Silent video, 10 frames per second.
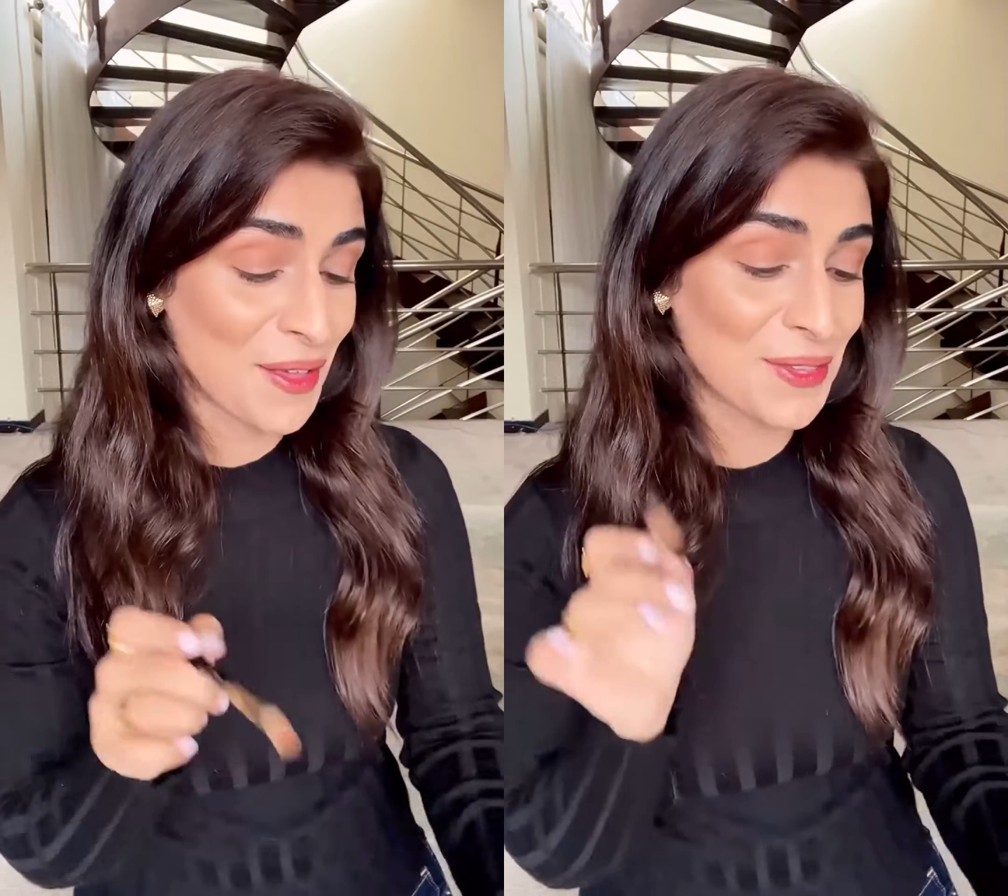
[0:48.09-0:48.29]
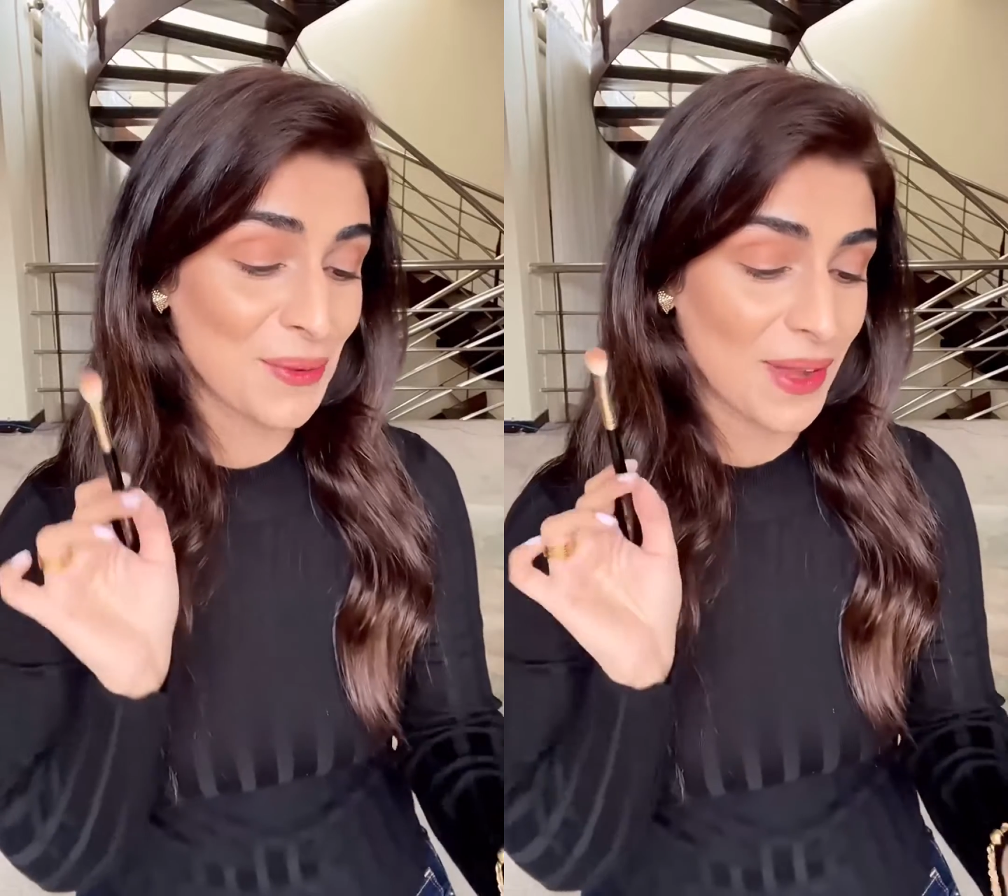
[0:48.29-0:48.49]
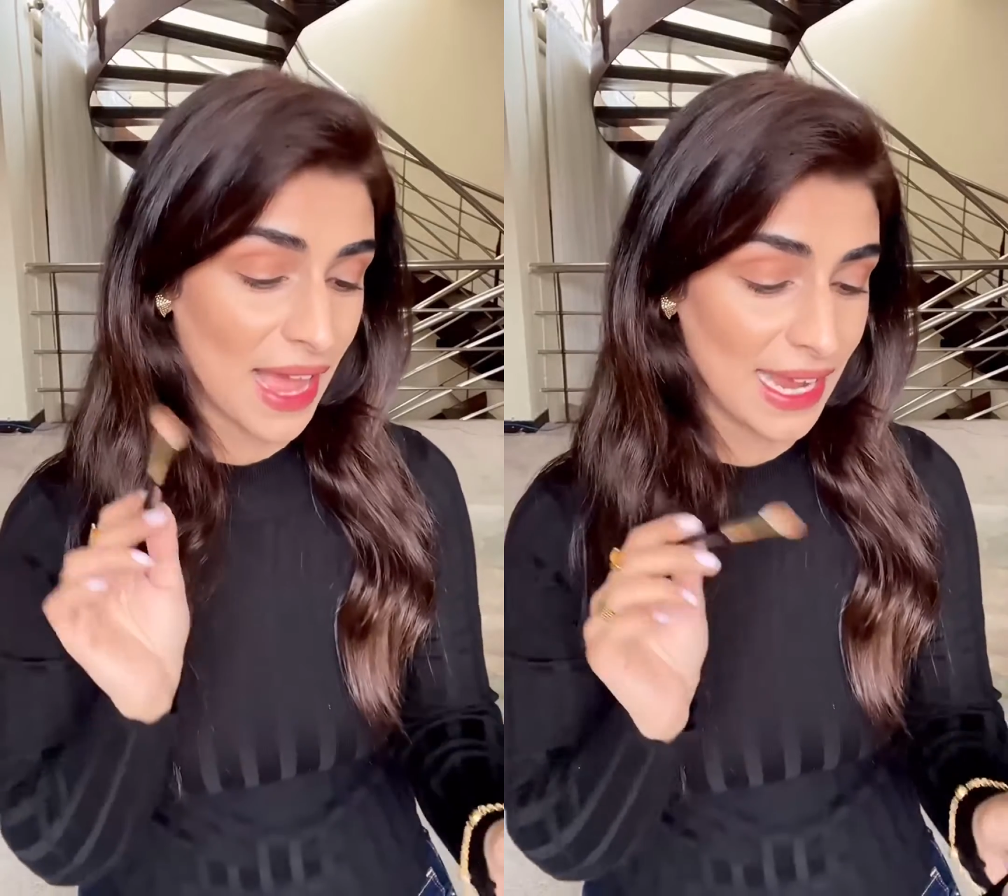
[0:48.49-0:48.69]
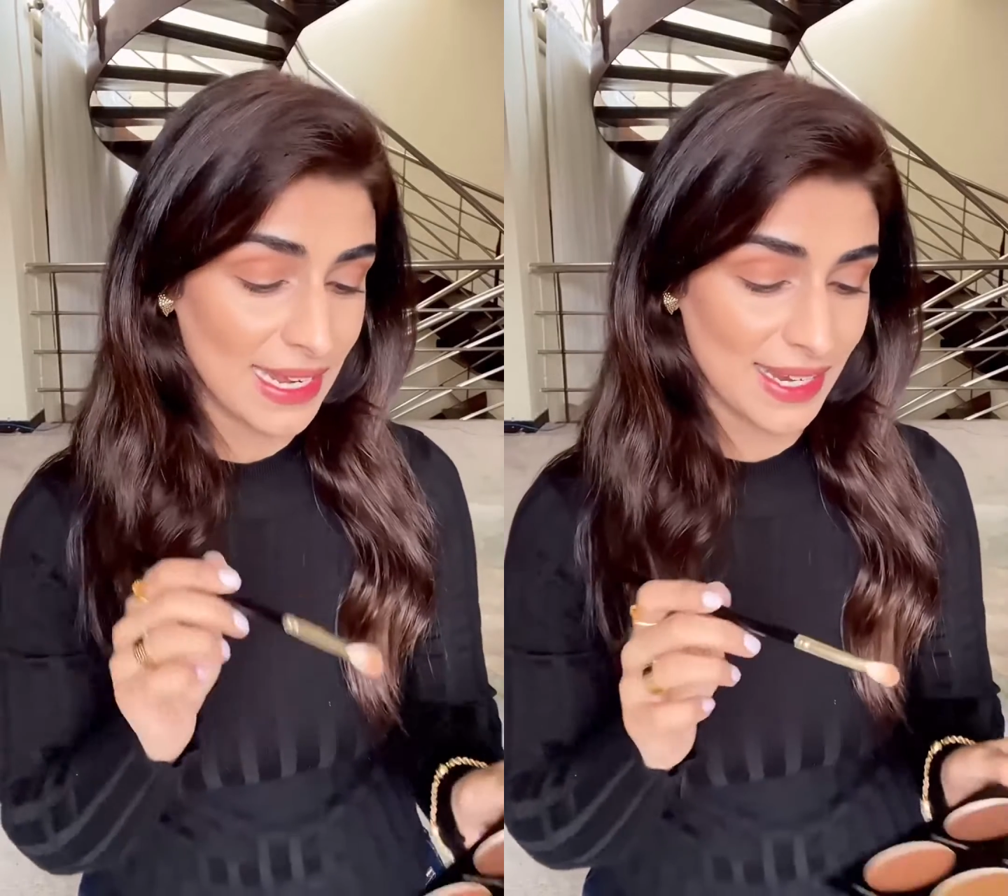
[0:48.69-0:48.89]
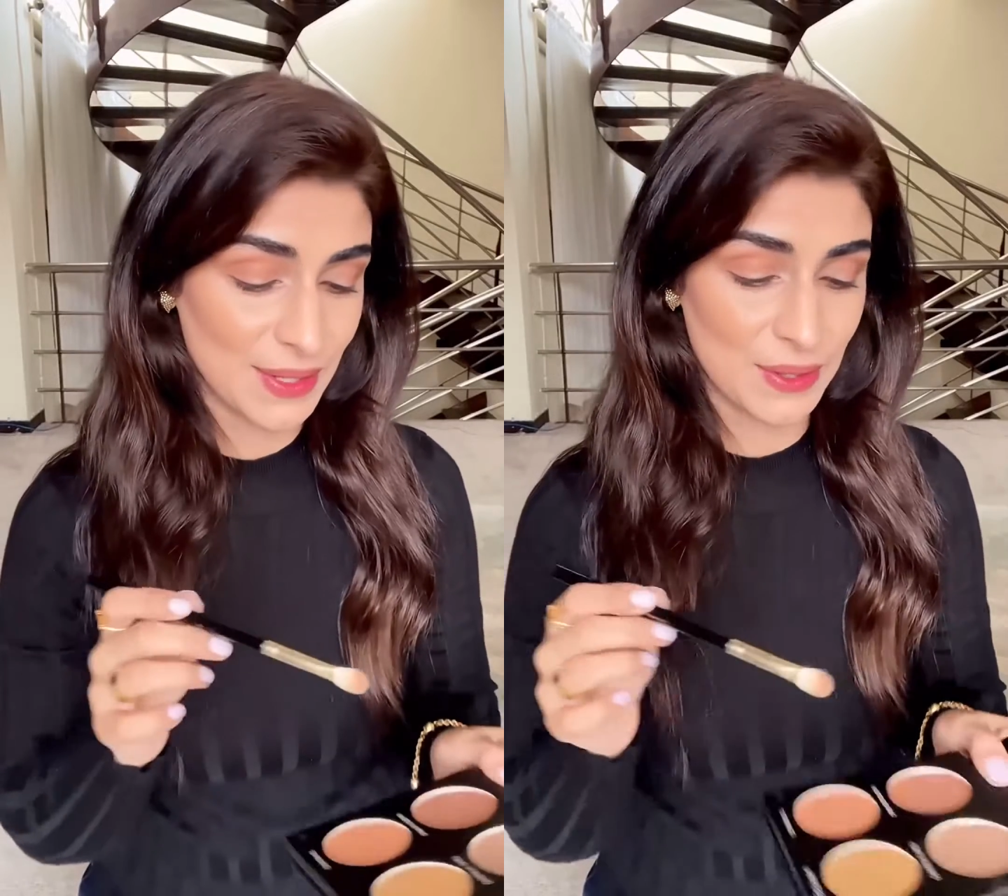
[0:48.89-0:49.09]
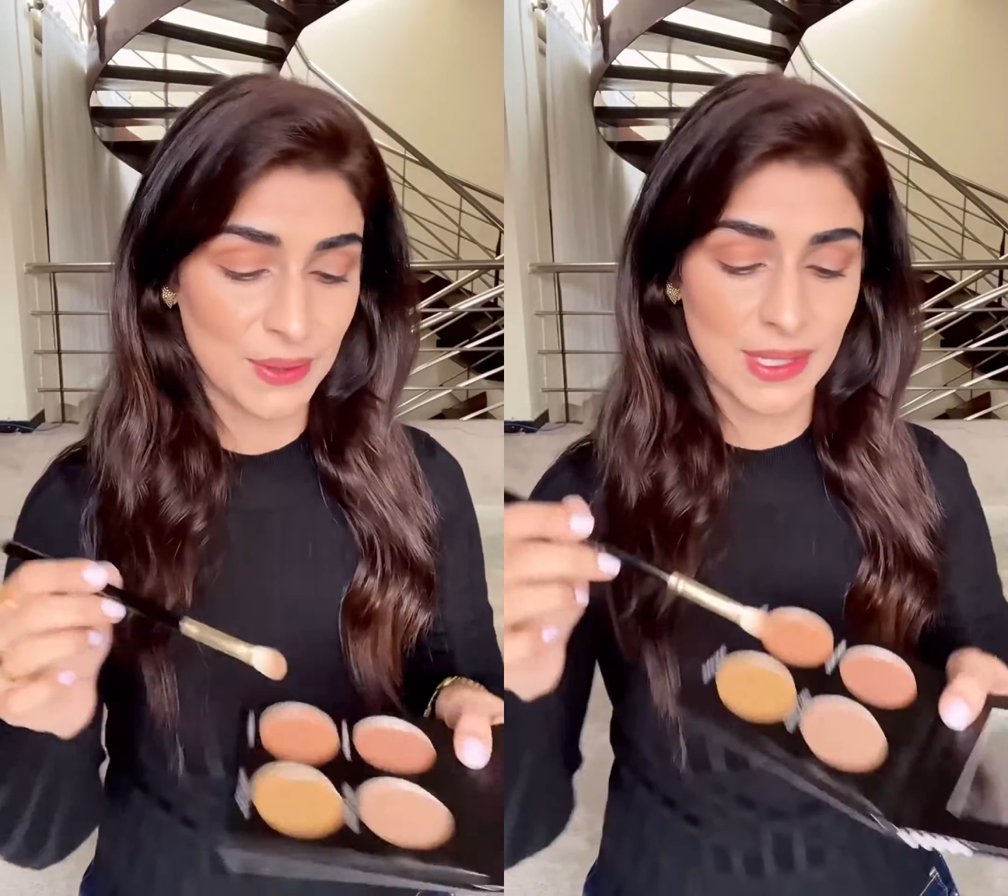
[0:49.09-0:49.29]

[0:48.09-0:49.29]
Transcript: So what I like to do